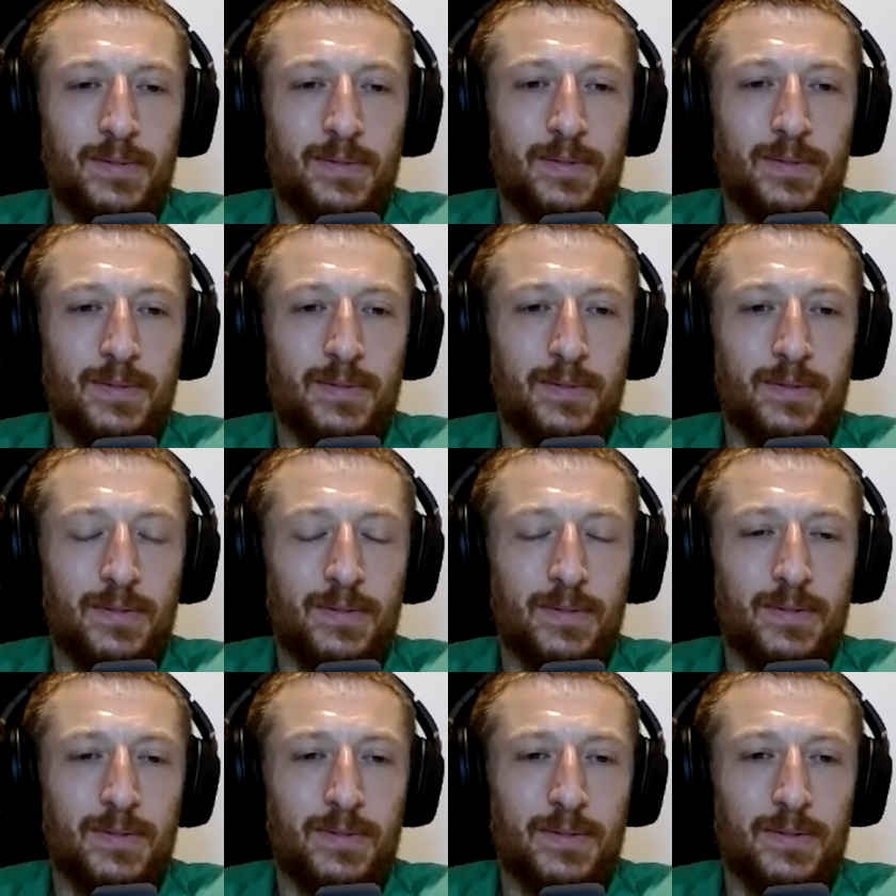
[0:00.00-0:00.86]

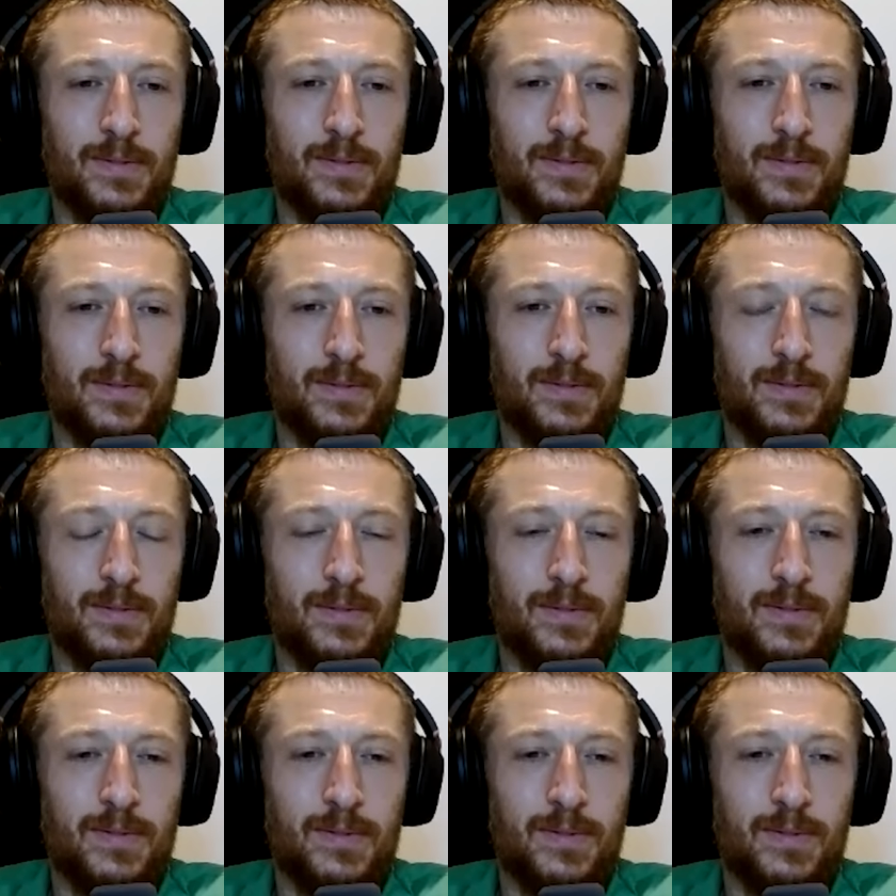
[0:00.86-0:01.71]

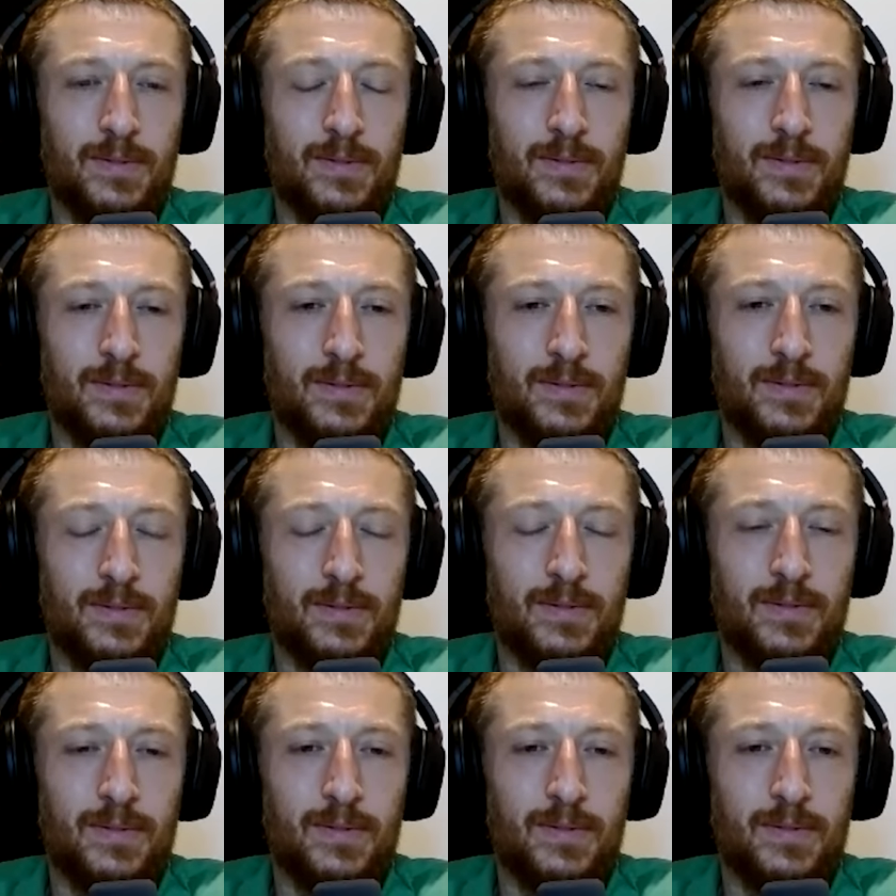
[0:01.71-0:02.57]

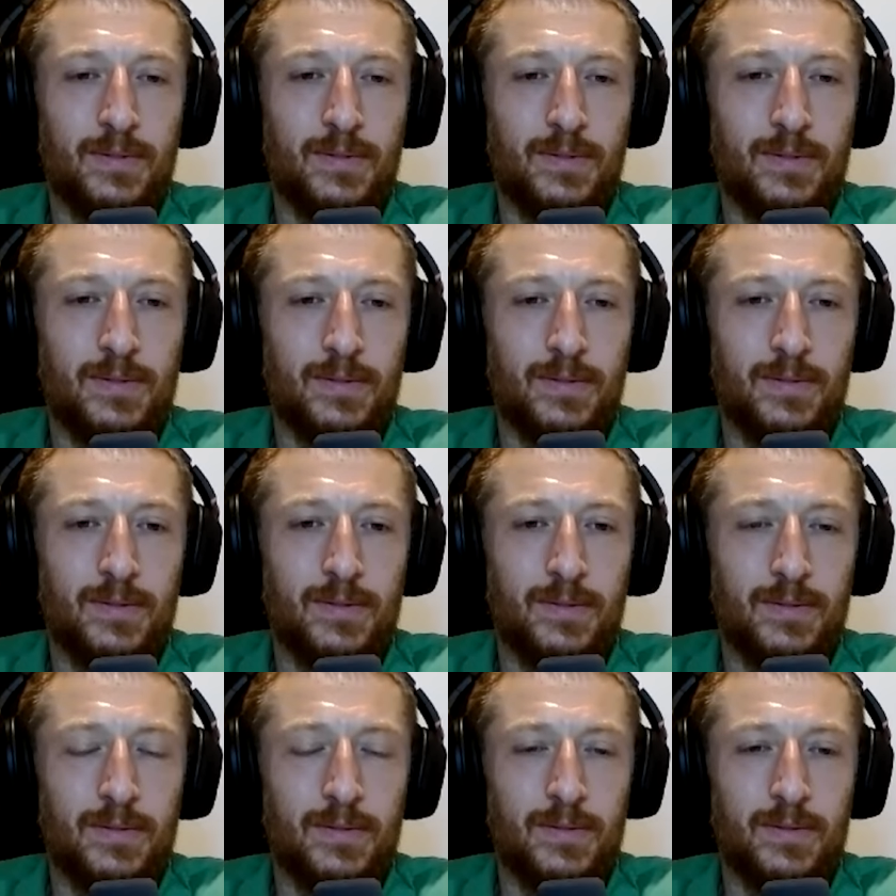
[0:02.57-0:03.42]

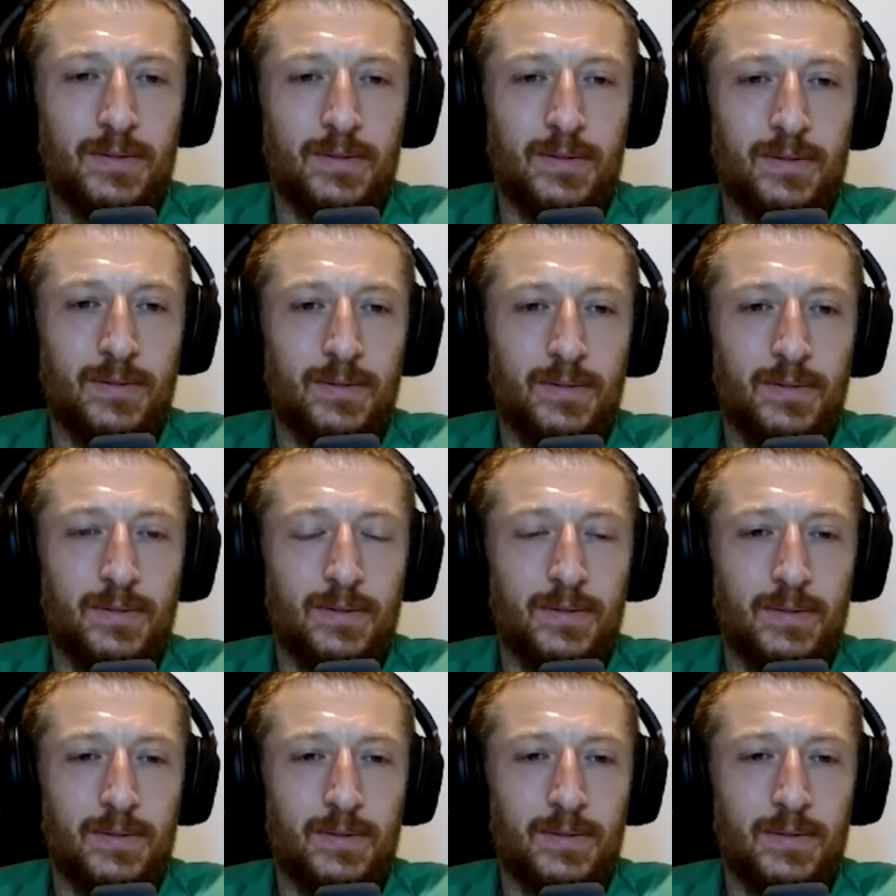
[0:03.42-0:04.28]

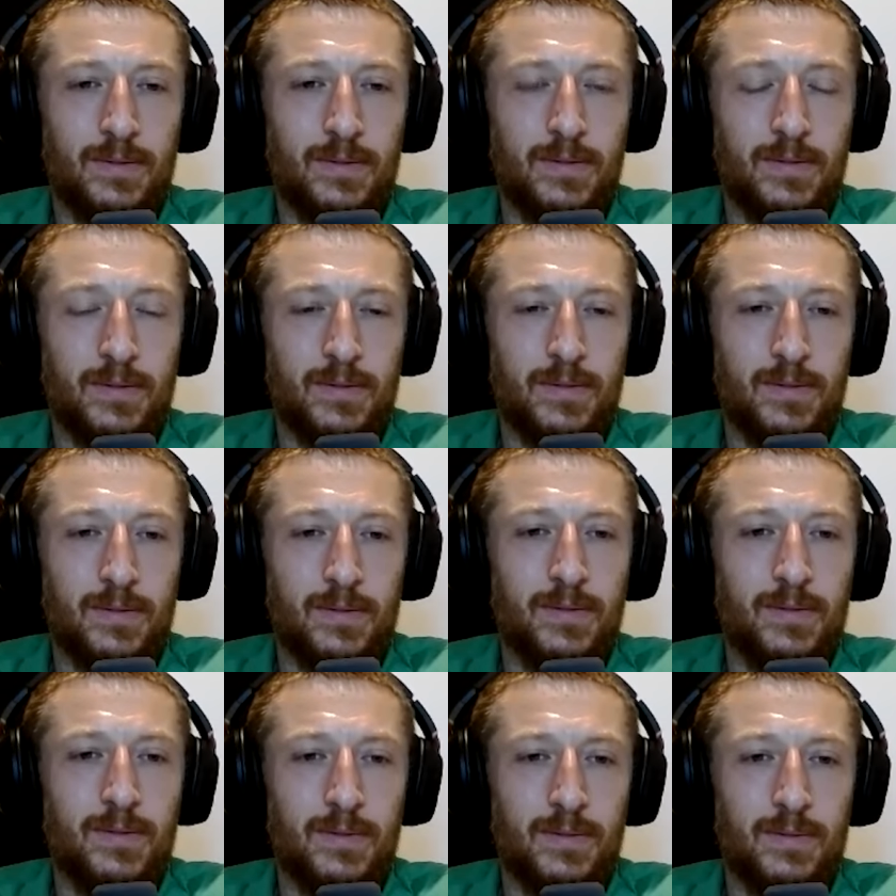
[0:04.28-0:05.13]

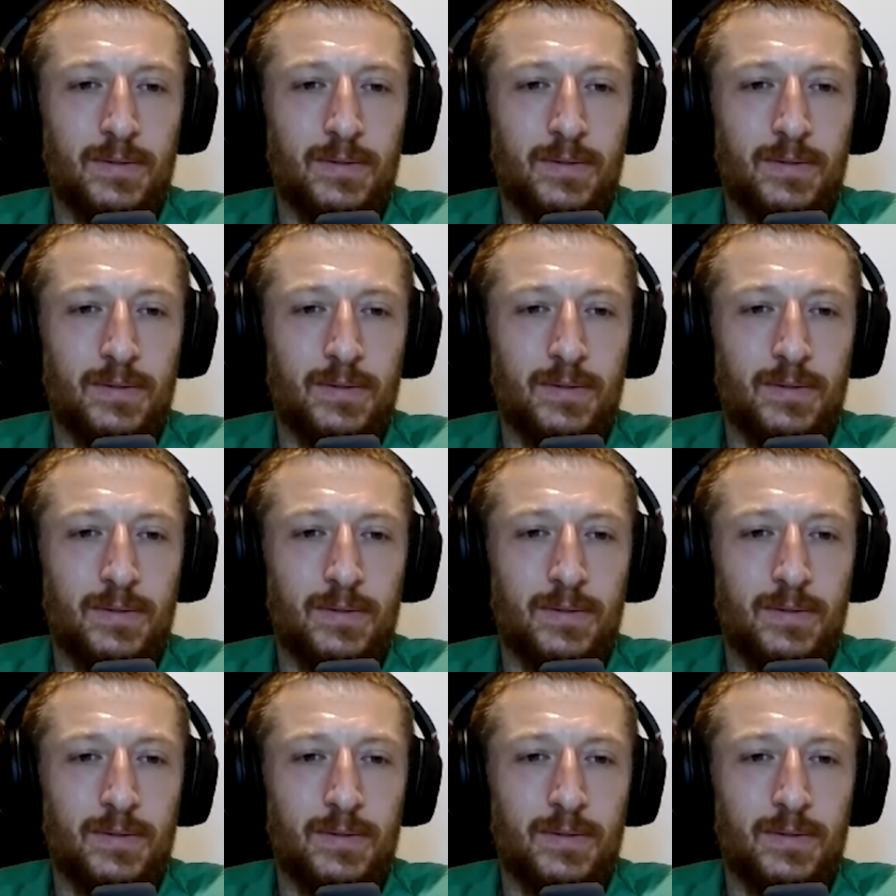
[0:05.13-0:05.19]
[no speech]